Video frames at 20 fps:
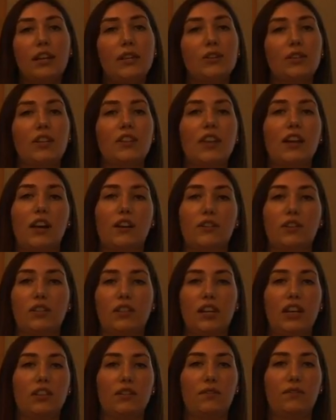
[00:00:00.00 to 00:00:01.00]
so that they
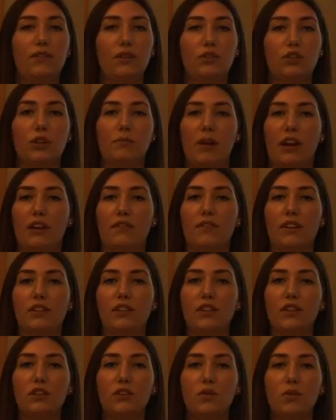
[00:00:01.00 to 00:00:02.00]
understand the future benefits
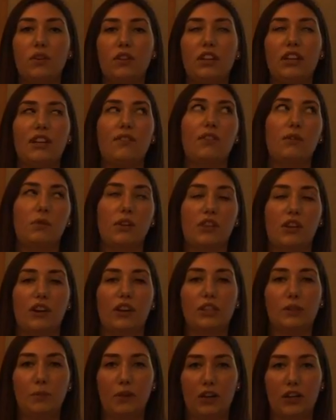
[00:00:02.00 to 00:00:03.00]
of the tool even when they're
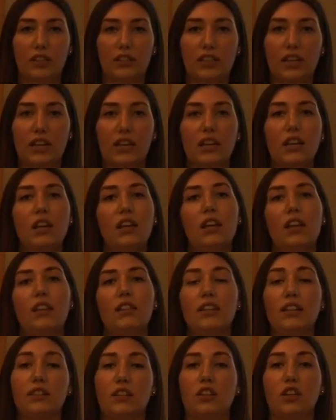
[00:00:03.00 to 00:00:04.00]
experiencing
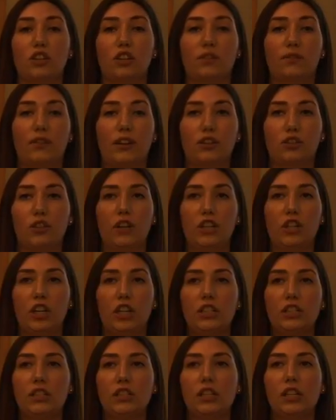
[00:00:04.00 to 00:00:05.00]
these initial
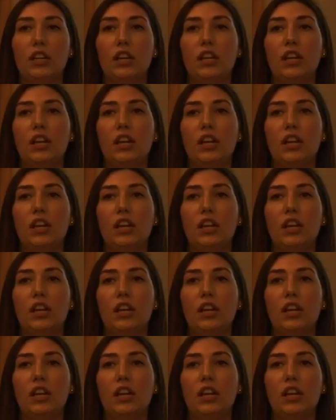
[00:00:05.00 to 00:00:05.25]
frustrations.